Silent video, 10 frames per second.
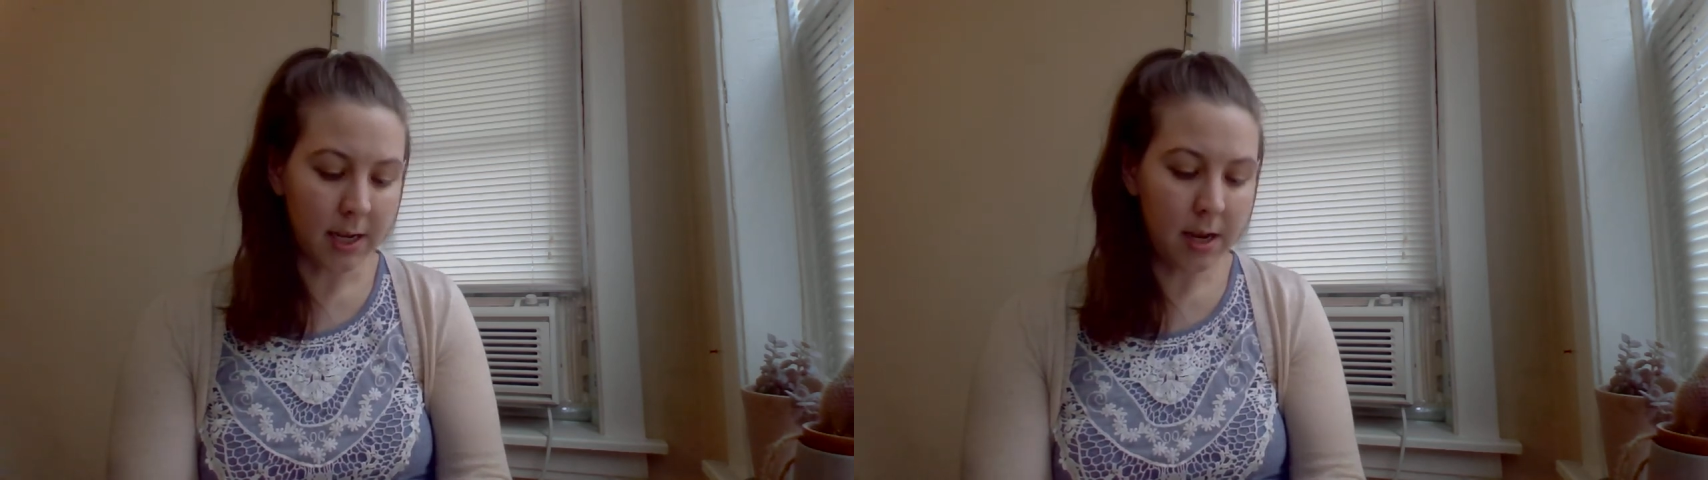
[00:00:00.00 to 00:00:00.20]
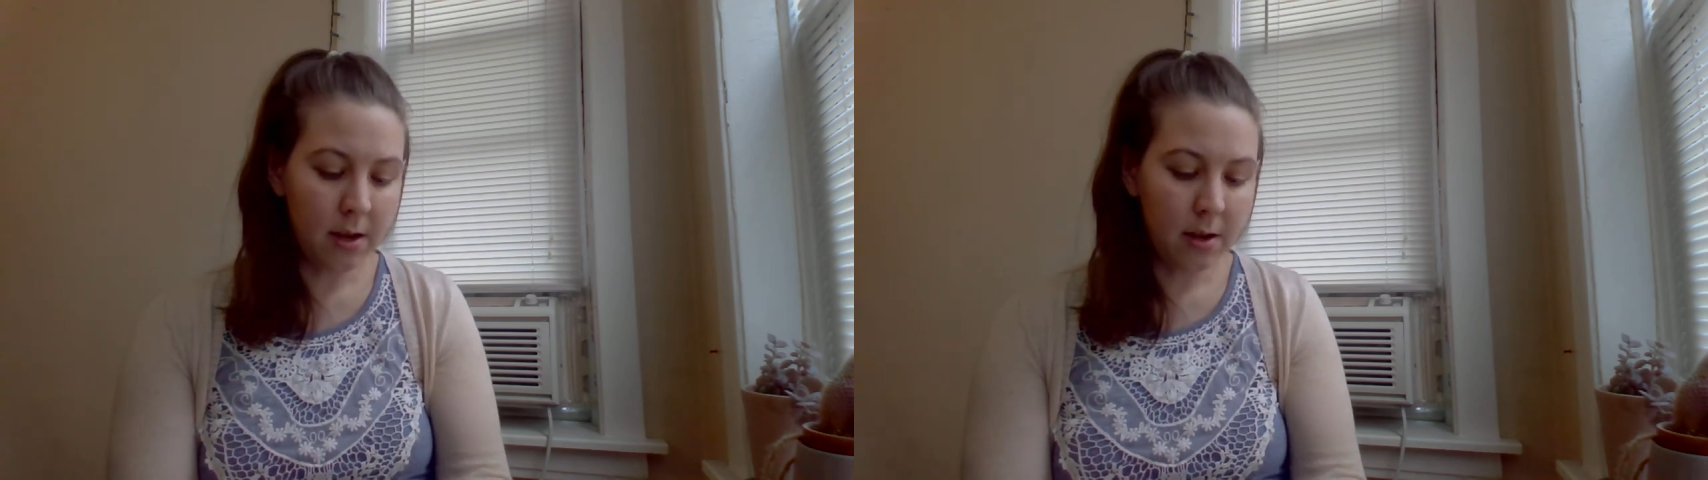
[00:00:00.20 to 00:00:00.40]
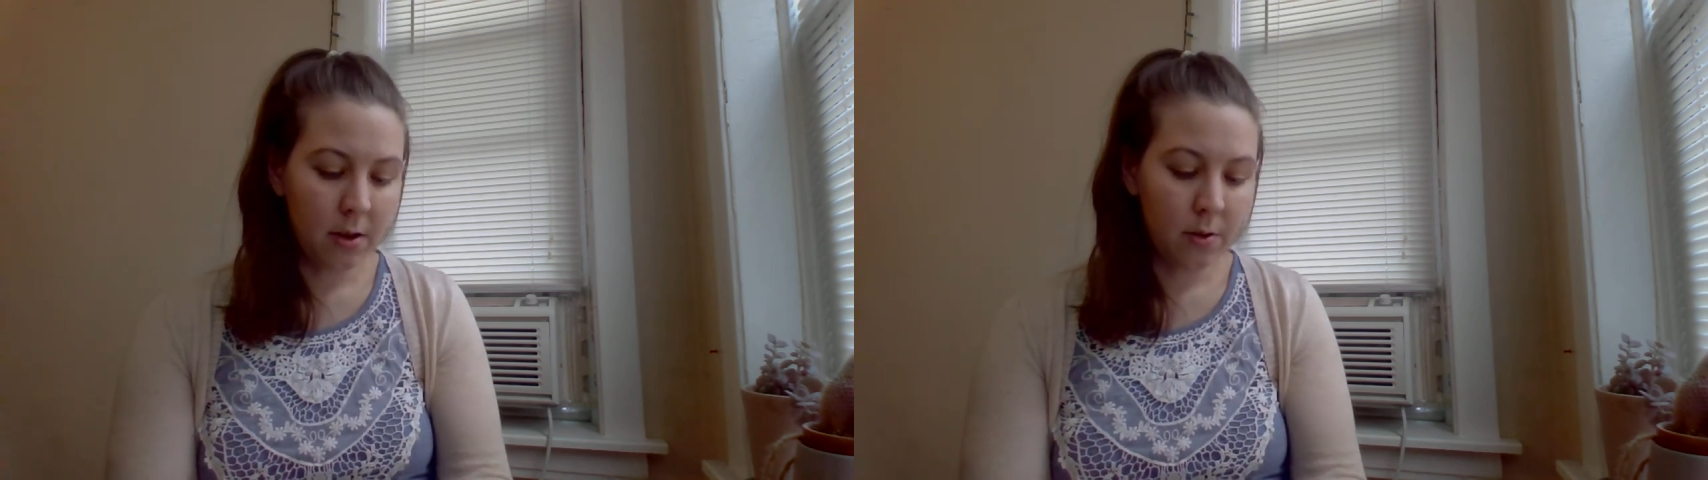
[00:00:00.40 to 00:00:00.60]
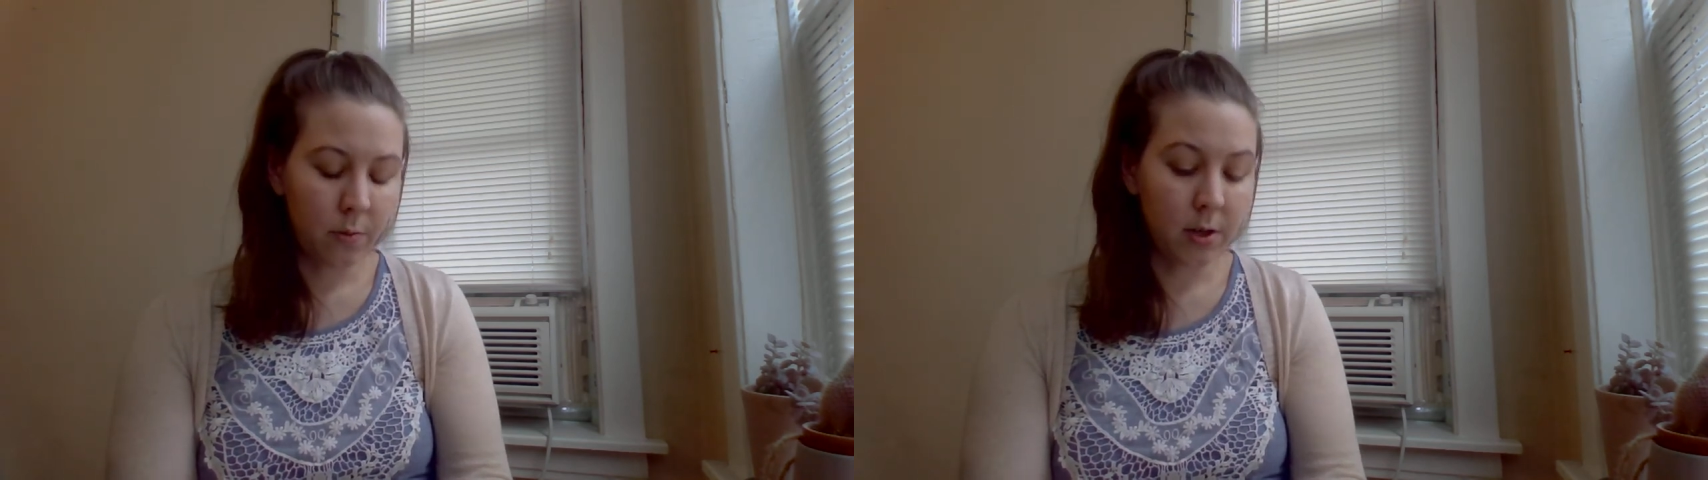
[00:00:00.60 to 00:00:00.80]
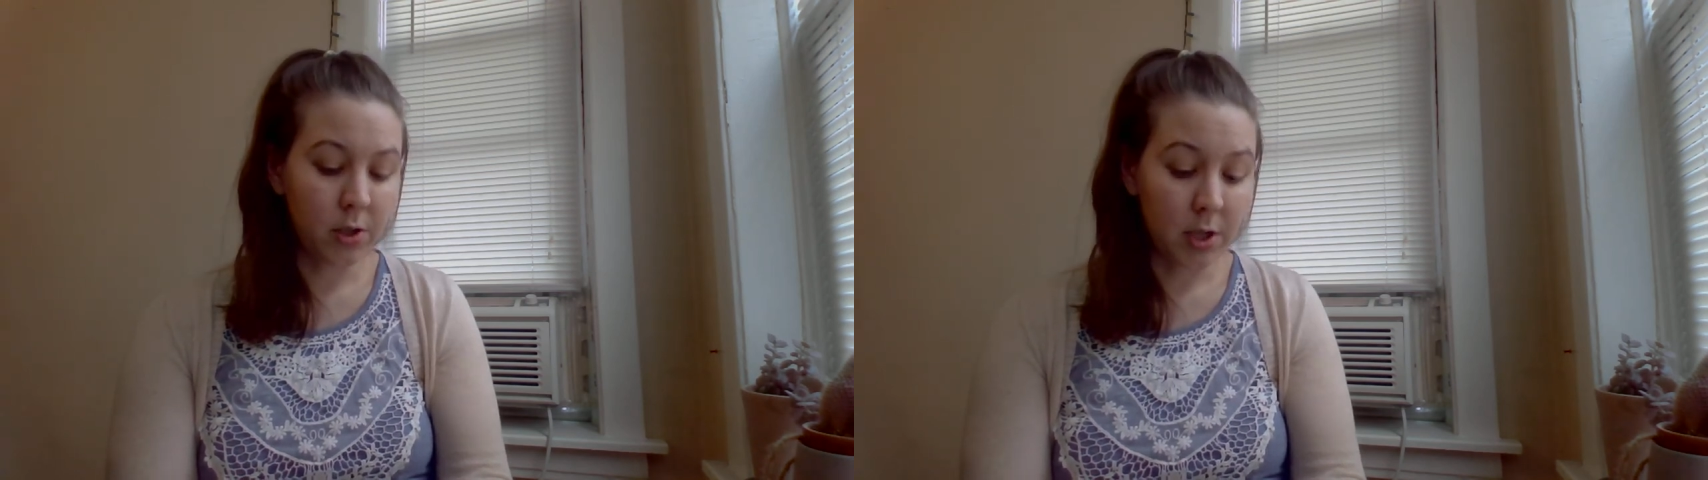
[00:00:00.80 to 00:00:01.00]
Dee.
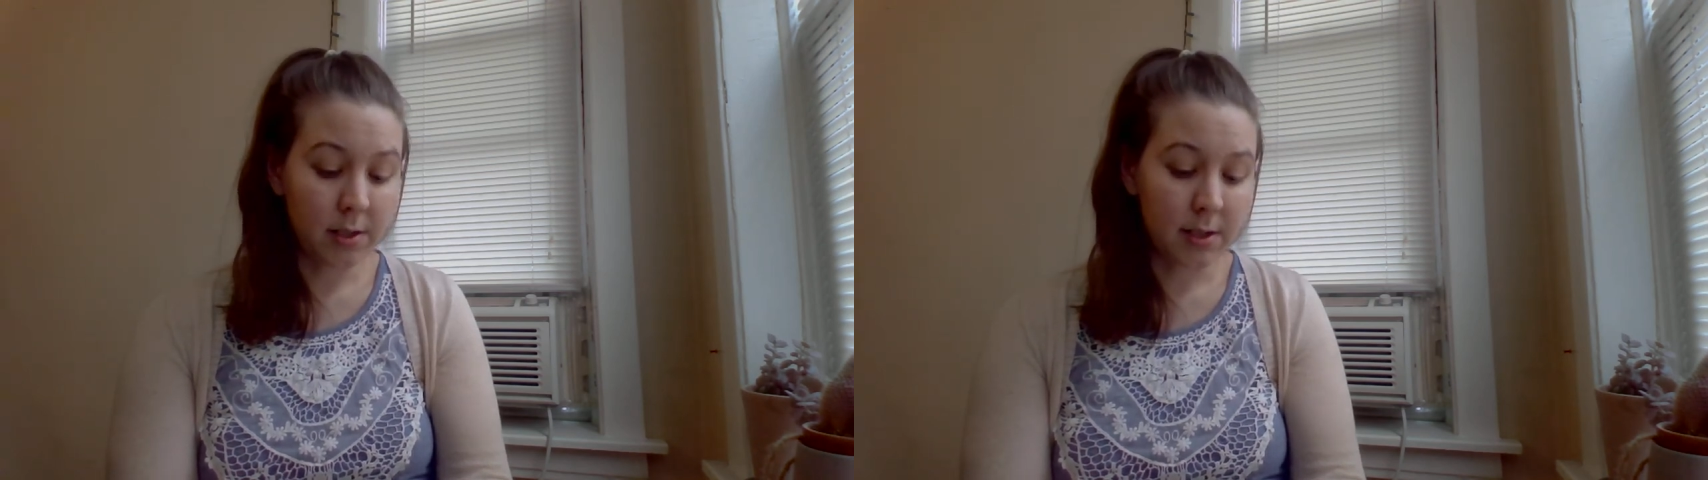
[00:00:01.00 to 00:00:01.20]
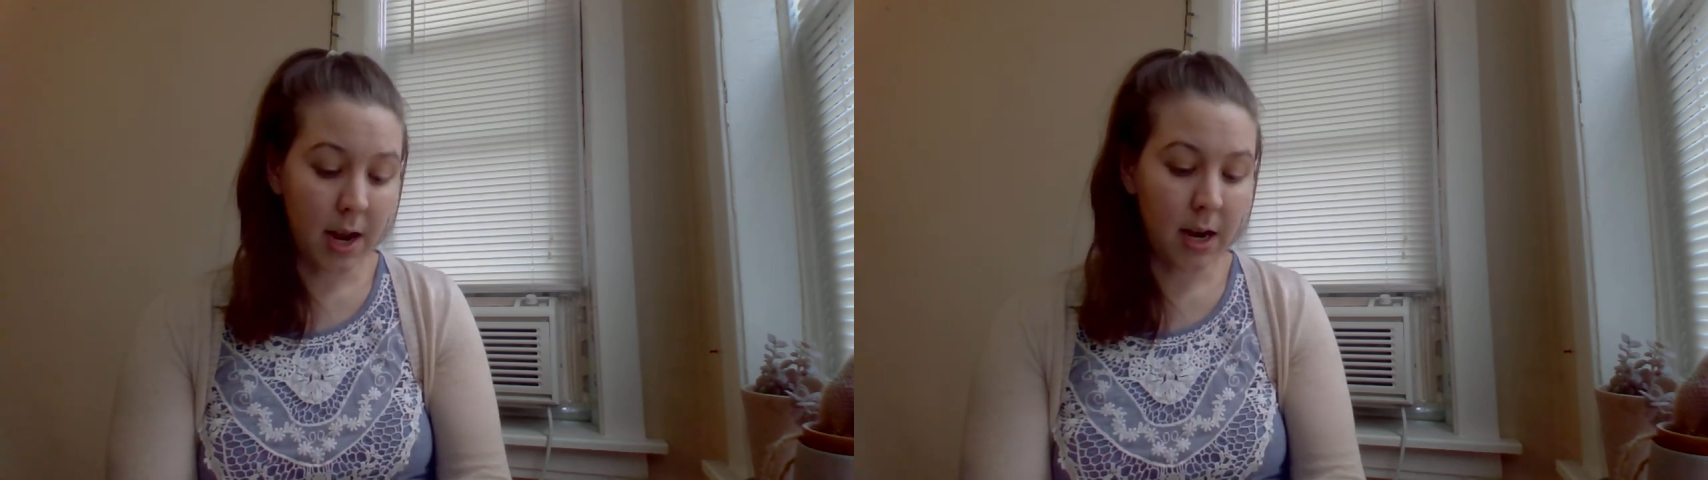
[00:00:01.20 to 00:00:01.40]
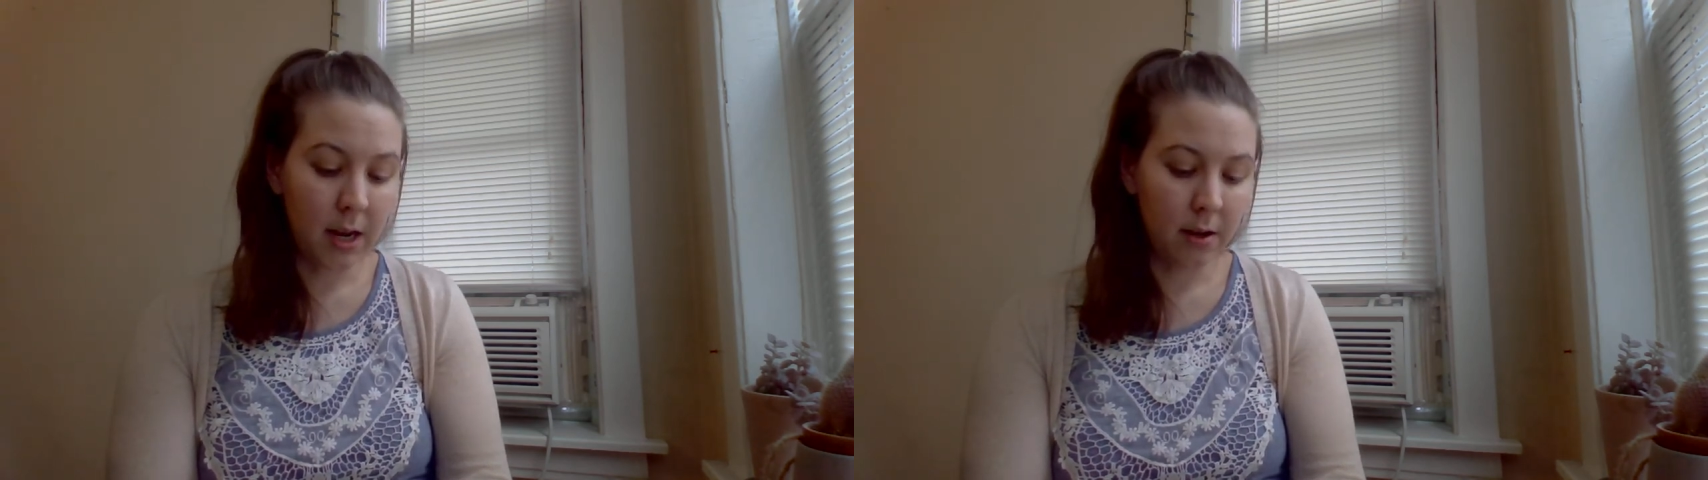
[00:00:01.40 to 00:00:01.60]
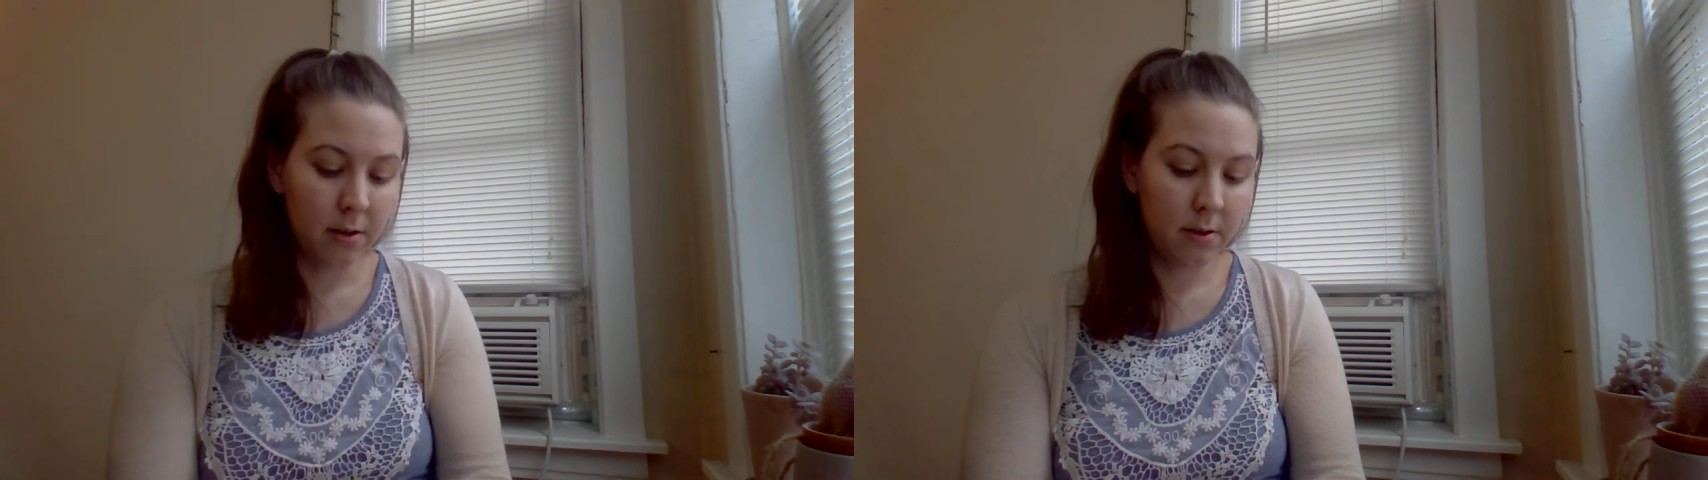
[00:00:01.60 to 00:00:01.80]
We're just skating.